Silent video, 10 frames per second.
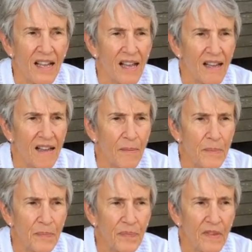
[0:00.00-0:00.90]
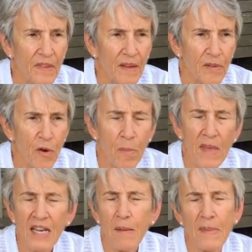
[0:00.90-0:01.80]
Um, there are
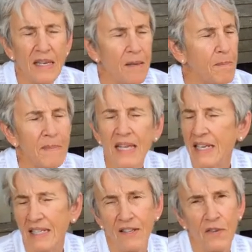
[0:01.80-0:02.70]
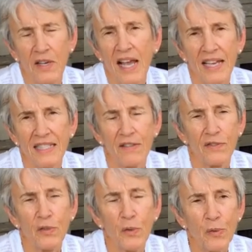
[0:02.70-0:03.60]
many, many, many different kinds of
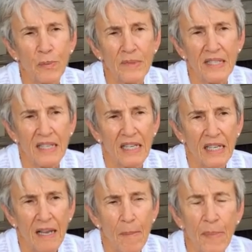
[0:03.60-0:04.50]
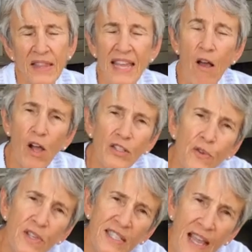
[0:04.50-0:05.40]
looms, but they all
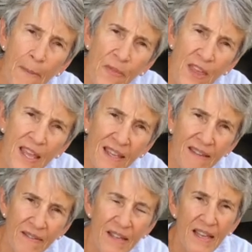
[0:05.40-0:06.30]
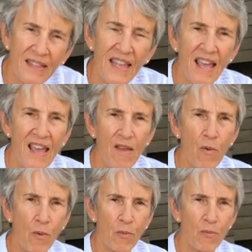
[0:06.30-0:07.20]
do the same thing. They
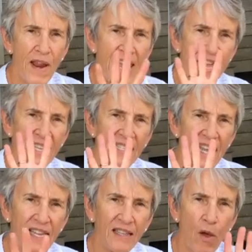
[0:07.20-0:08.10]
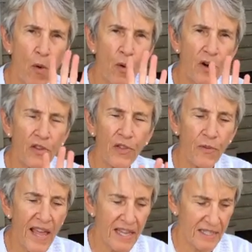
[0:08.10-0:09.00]
raise and lower
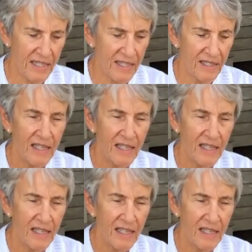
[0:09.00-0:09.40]
threads.